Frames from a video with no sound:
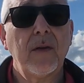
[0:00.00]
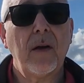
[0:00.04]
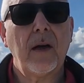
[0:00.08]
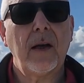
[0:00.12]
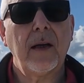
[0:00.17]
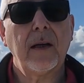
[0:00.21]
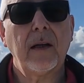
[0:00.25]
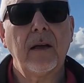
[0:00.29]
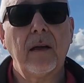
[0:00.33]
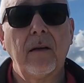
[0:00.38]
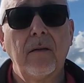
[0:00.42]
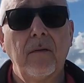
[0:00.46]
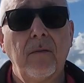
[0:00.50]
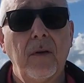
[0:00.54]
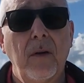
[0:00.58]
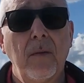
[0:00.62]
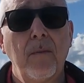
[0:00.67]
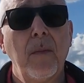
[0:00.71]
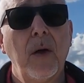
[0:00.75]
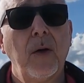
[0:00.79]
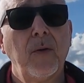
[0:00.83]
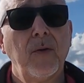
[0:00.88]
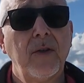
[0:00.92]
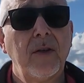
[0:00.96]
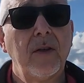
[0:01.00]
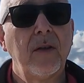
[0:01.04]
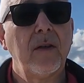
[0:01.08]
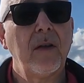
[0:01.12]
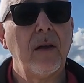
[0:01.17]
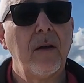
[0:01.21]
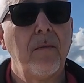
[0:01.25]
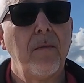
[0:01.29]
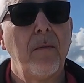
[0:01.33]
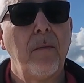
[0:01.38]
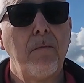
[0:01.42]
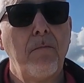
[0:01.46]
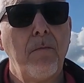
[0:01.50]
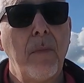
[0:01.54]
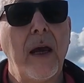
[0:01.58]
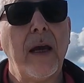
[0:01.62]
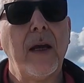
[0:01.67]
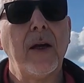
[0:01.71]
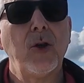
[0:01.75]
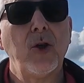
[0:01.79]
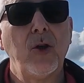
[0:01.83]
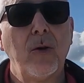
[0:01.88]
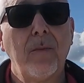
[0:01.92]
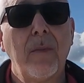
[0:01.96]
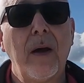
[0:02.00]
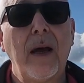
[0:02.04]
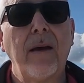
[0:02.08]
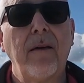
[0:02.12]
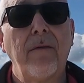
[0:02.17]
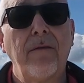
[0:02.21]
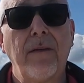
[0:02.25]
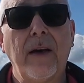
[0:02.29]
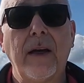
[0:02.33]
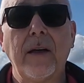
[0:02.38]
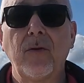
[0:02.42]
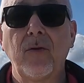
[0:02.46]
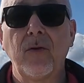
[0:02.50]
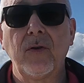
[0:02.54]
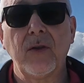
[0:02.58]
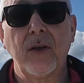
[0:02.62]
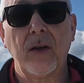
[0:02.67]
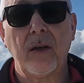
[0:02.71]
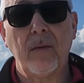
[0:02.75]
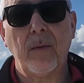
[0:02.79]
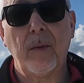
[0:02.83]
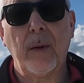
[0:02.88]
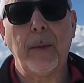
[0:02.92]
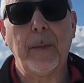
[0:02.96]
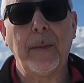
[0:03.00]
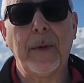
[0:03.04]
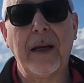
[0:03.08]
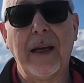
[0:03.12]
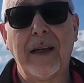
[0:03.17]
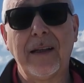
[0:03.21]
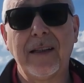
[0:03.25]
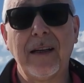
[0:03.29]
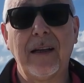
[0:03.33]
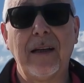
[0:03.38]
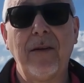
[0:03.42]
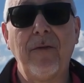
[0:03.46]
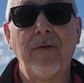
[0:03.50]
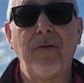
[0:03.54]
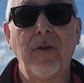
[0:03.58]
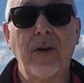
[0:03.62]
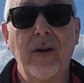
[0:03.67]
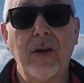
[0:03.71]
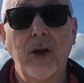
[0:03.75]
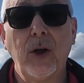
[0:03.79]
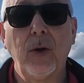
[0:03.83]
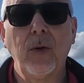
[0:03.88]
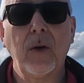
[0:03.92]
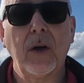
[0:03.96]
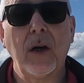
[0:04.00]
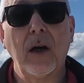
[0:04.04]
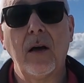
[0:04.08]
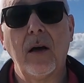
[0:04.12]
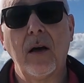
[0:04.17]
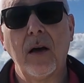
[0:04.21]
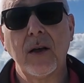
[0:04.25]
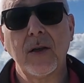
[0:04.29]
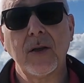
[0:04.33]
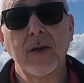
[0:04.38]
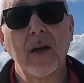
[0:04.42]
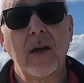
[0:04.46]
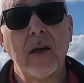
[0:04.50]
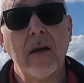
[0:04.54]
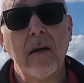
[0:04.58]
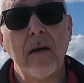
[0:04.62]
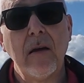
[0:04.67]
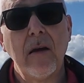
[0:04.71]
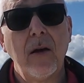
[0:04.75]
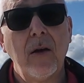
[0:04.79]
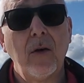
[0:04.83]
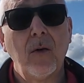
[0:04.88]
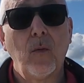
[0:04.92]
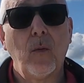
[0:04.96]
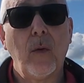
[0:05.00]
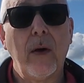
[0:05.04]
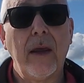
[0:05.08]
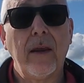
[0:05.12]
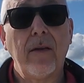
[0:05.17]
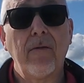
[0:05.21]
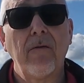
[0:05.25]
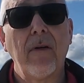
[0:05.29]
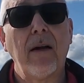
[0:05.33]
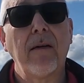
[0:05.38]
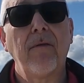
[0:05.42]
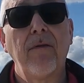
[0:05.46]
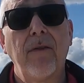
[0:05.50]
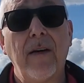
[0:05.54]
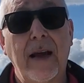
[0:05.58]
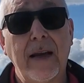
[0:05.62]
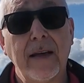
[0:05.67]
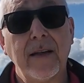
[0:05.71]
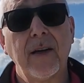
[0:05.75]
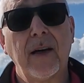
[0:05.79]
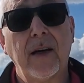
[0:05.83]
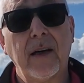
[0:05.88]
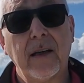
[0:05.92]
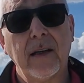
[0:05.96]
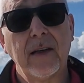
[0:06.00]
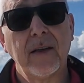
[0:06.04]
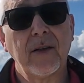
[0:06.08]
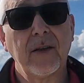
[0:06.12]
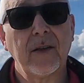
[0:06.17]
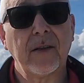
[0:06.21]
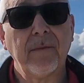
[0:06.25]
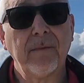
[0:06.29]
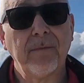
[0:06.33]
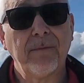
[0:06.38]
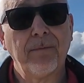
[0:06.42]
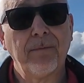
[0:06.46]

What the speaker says: like most of the major manufacturers at the moment are delivering new cars with run flat tyres.